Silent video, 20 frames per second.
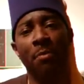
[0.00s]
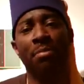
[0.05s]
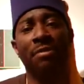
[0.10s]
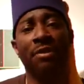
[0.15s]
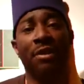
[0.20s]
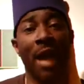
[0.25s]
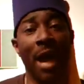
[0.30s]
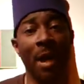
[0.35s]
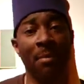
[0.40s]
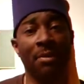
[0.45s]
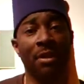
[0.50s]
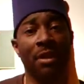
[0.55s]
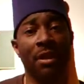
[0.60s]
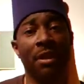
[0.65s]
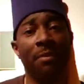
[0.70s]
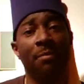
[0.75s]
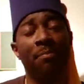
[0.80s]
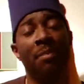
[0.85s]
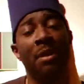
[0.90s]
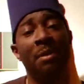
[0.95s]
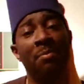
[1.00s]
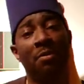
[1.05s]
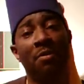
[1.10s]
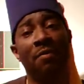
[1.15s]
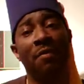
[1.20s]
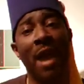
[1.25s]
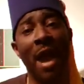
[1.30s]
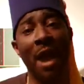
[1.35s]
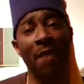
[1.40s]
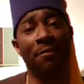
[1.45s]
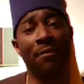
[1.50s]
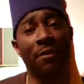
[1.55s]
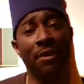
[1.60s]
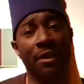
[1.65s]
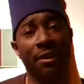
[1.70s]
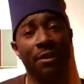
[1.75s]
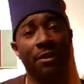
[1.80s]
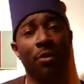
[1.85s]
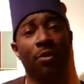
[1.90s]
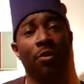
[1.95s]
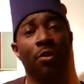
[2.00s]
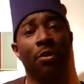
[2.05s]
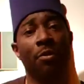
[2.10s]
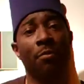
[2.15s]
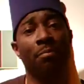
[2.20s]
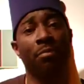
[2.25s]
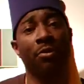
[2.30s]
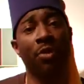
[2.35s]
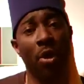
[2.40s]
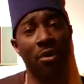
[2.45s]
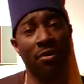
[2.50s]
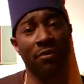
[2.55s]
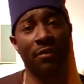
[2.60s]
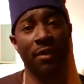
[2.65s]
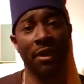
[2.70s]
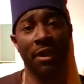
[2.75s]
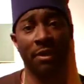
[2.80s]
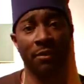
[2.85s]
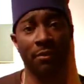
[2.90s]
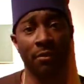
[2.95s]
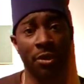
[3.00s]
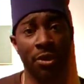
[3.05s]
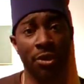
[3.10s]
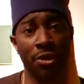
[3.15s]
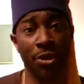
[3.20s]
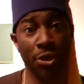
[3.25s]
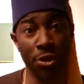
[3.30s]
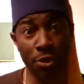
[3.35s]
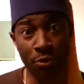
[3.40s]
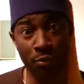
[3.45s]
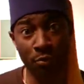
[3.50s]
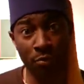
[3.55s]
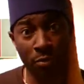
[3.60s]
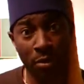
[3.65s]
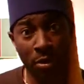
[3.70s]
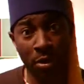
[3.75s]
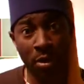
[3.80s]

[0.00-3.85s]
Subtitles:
predominantly people of African or dark skin hue.